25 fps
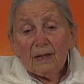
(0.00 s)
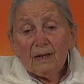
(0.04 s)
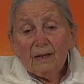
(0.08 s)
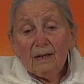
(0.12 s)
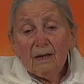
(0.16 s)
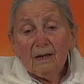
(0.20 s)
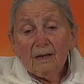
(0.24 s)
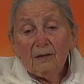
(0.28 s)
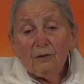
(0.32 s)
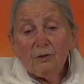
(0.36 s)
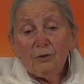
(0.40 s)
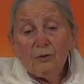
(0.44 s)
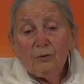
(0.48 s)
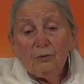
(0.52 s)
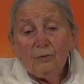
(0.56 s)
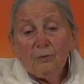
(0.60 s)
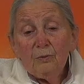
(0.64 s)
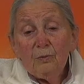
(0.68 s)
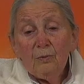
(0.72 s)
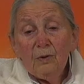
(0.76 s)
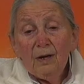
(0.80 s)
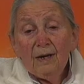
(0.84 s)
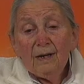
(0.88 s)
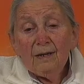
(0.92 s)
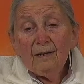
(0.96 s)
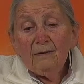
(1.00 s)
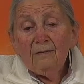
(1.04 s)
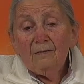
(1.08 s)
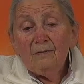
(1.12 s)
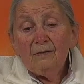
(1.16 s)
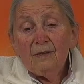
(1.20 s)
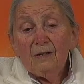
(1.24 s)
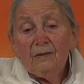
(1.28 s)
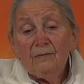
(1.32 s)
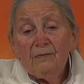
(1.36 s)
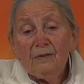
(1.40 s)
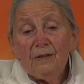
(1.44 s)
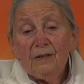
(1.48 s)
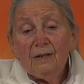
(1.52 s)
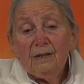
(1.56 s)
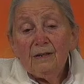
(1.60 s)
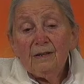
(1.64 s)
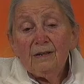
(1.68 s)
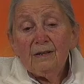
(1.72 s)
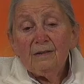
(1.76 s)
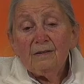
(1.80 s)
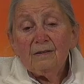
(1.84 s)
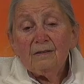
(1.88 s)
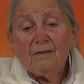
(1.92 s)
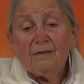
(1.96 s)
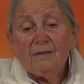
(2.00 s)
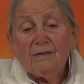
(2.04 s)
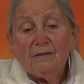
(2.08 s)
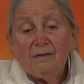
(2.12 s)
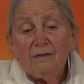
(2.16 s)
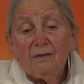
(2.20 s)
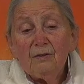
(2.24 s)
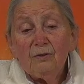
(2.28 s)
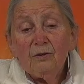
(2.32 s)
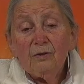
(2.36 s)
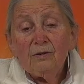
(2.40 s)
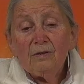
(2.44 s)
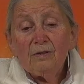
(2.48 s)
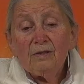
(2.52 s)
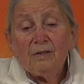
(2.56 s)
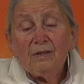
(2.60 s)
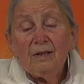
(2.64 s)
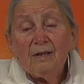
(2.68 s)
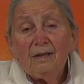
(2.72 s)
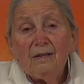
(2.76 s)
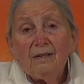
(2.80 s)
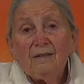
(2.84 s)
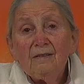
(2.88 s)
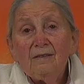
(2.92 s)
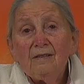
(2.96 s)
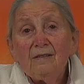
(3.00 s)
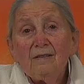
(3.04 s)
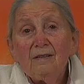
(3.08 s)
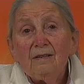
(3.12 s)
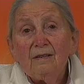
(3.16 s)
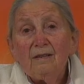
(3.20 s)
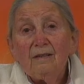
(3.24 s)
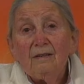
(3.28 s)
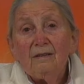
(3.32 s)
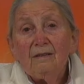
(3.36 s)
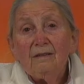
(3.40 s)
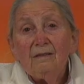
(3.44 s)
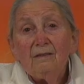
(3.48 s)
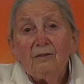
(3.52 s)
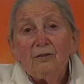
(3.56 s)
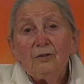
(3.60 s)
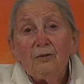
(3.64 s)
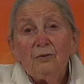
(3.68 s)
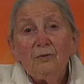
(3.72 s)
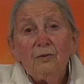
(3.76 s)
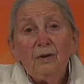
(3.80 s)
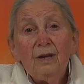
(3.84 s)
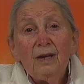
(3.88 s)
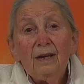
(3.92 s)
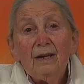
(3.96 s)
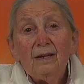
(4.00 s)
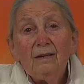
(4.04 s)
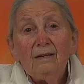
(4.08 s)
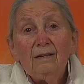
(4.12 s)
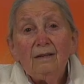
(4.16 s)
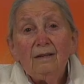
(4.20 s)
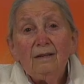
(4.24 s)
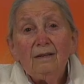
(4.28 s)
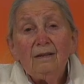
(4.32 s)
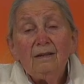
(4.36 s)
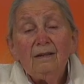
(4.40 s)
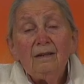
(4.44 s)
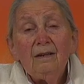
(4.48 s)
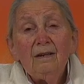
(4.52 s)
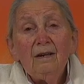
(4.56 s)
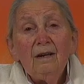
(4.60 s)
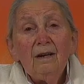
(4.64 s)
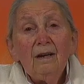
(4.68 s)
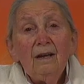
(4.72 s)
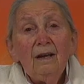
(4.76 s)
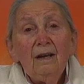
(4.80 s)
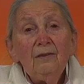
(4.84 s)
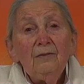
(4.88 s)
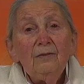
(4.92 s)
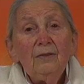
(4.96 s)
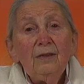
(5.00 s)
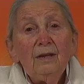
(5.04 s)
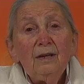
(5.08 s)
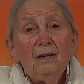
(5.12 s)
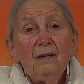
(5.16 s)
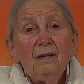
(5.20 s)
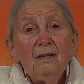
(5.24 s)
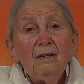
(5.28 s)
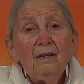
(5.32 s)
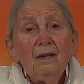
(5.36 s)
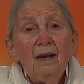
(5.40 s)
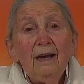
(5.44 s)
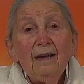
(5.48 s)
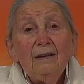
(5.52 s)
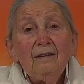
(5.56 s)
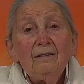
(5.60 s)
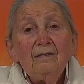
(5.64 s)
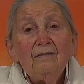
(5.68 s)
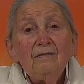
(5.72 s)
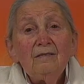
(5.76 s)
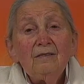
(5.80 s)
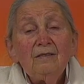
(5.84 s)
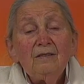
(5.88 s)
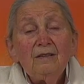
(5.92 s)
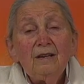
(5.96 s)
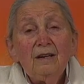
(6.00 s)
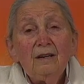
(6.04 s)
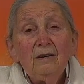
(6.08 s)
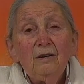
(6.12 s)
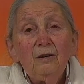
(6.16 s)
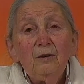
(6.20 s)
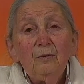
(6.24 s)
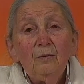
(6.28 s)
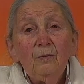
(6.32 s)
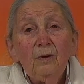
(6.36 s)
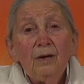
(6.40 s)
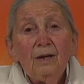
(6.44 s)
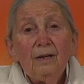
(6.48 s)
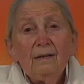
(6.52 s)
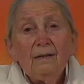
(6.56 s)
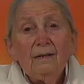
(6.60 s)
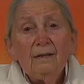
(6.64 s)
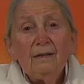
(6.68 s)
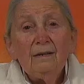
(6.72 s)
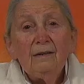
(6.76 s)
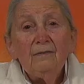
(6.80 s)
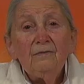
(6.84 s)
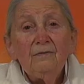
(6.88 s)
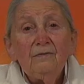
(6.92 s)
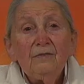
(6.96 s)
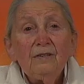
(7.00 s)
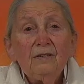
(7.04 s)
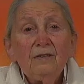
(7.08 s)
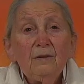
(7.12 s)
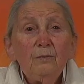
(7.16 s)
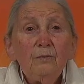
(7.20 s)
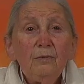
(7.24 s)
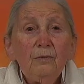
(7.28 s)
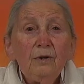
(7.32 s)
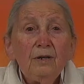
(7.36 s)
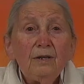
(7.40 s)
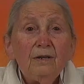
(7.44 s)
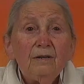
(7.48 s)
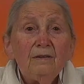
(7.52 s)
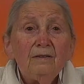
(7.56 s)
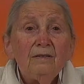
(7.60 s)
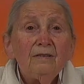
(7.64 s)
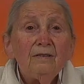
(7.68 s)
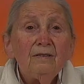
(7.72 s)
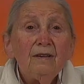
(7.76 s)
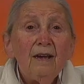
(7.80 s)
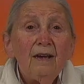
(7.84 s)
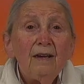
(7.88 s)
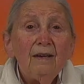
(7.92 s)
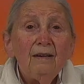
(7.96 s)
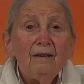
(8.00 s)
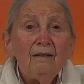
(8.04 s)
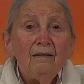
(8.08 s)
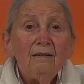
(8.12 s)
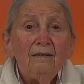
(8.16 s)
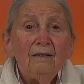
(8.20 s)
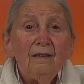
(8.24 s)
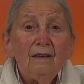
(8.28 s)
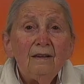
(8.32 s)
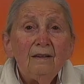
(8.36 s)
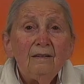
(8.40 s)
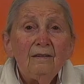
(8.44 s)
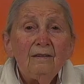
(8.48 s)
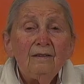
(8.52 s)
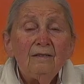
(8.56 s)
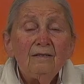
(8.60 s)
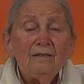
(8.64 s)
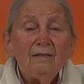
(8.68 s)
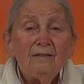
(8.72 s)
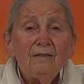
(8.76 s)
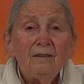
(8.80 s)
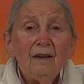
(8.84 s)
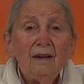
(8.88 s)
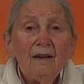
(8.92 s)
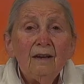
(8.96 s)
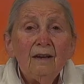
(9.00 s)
a new way of living is not to listen to anything against anyone. If someone is saying things